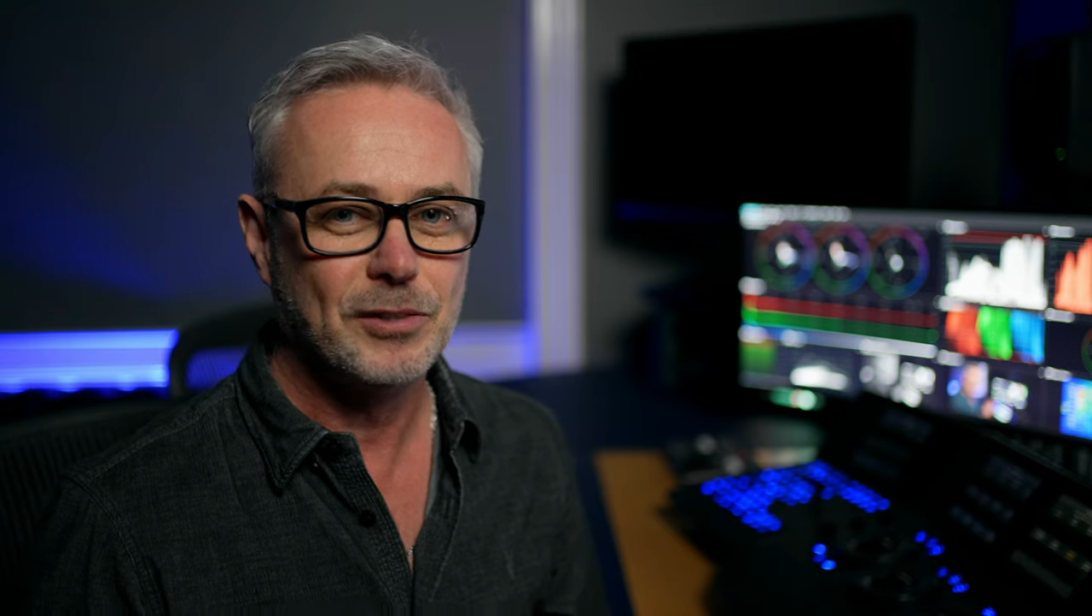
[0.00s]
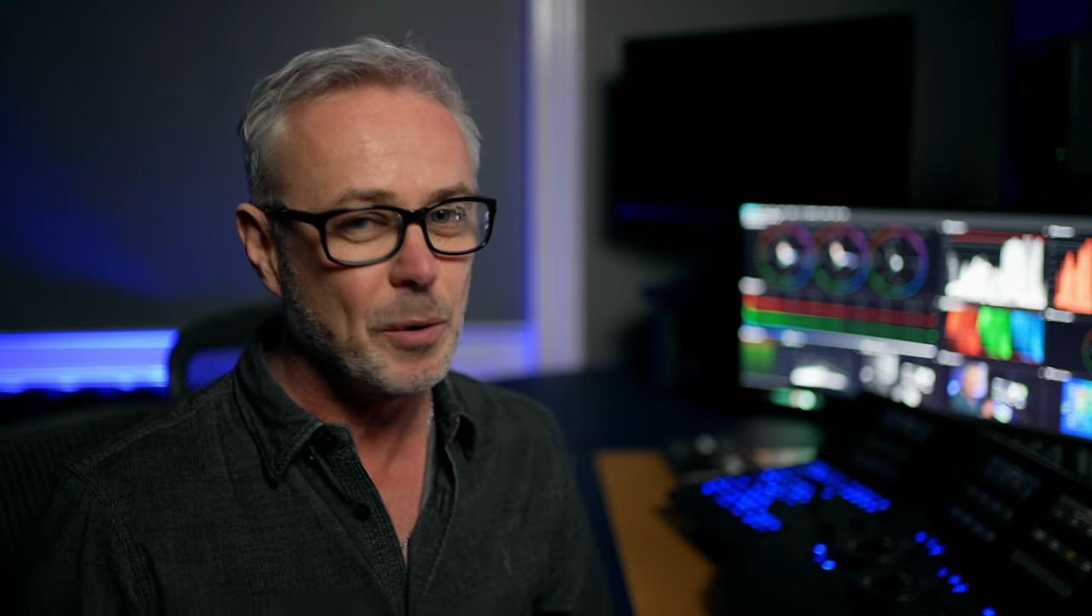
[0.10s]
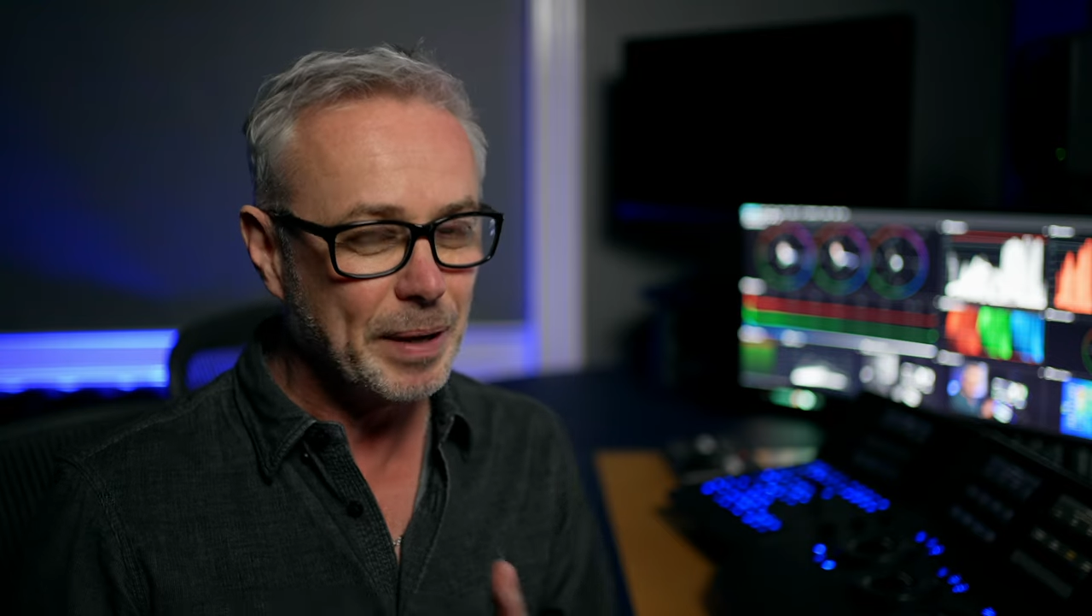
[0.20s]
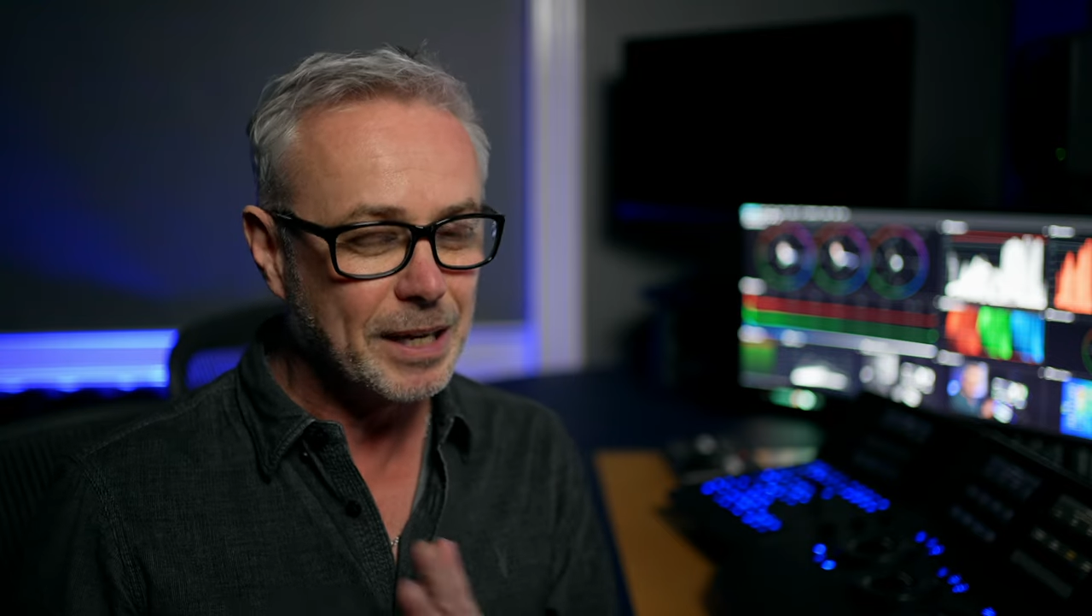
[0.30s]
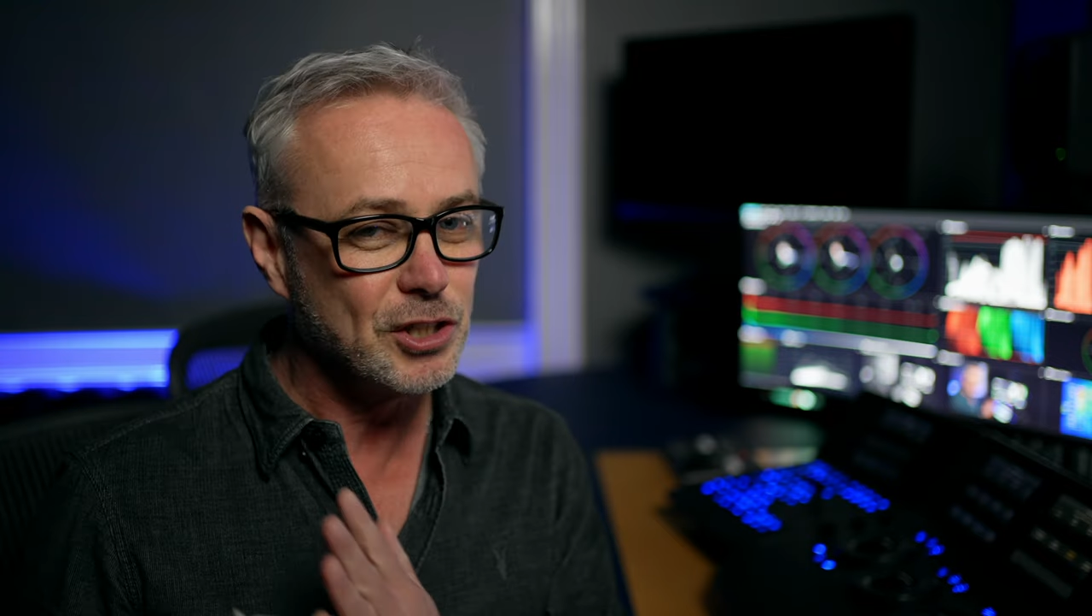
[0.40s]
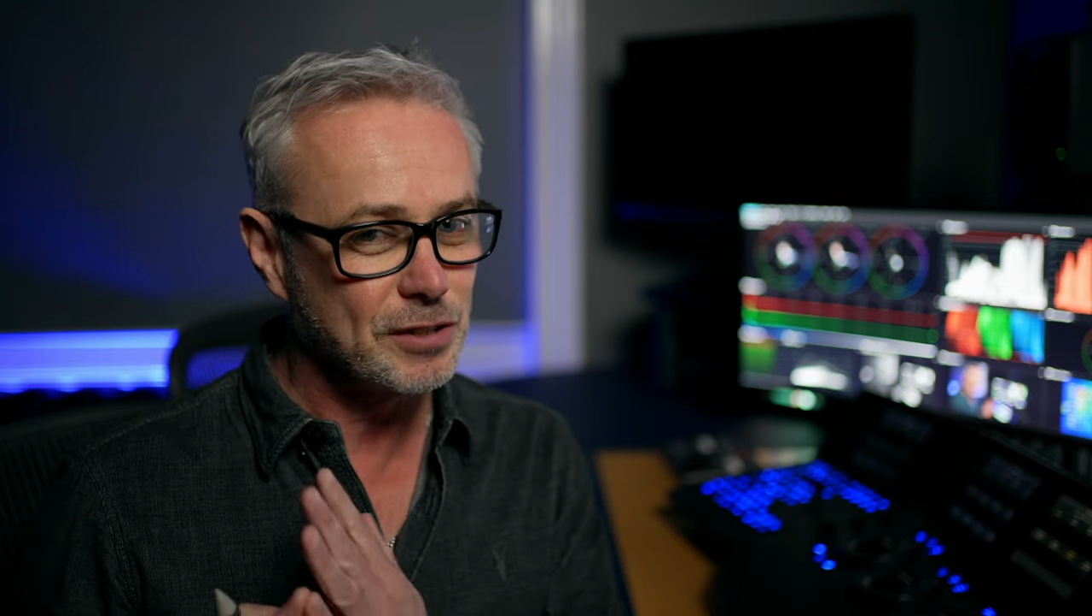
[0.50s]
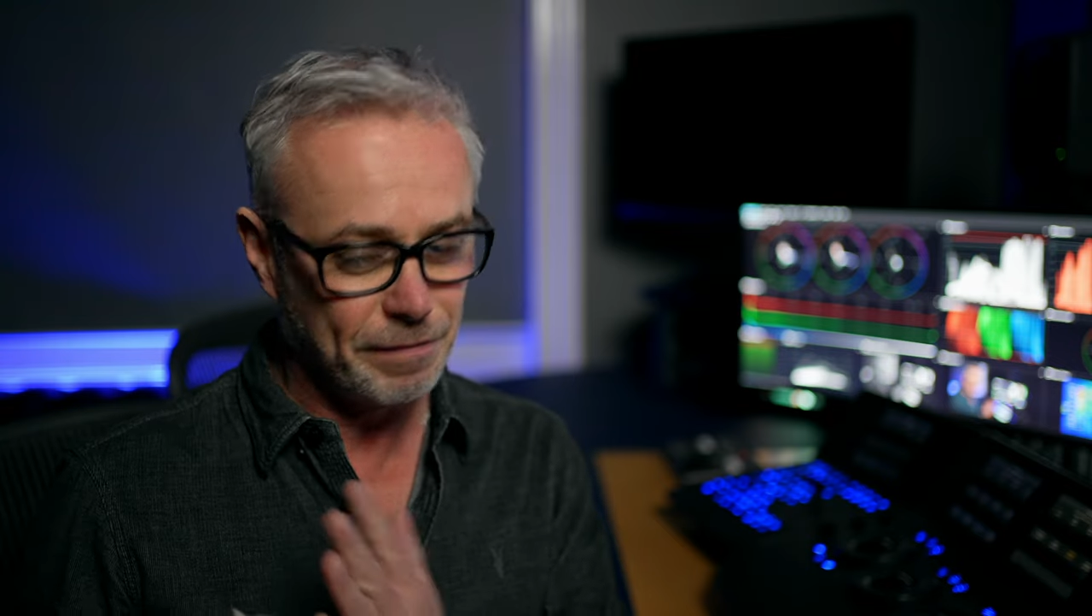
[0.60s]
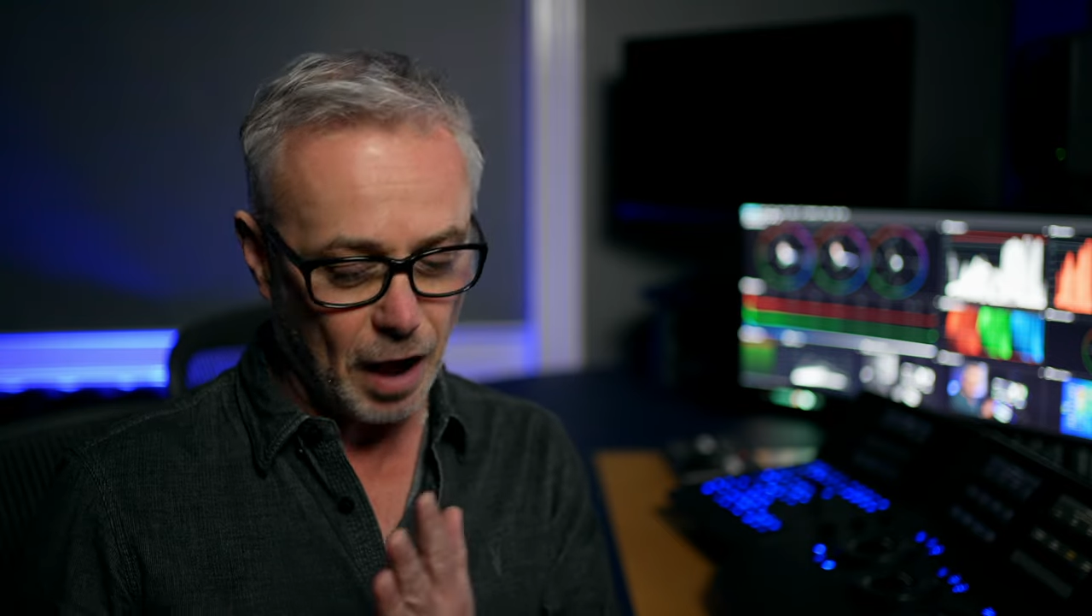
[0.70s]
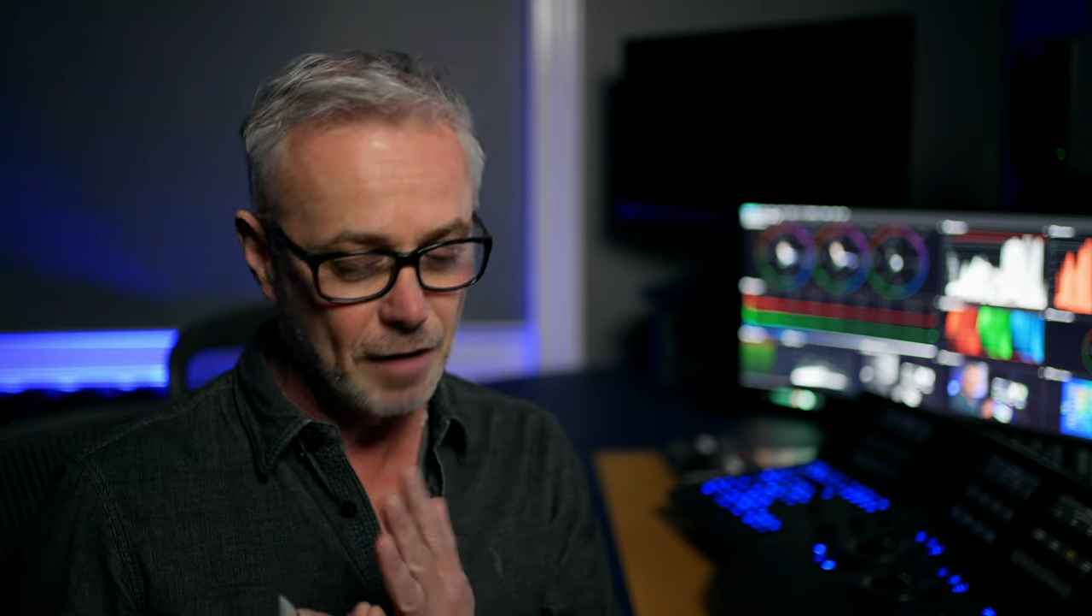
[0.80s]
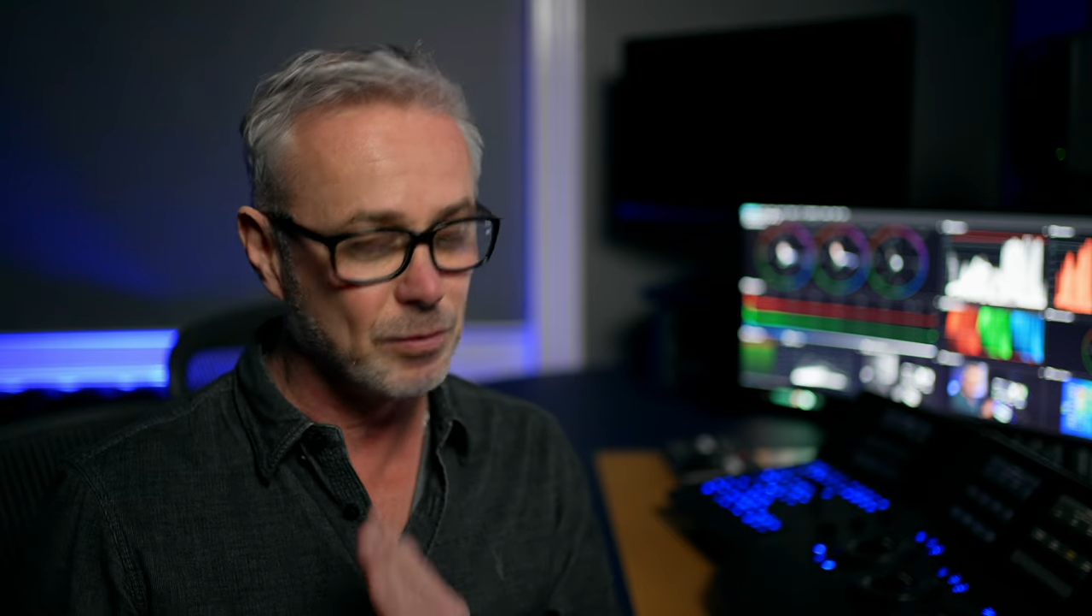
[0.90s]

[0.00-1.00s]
So picking just 5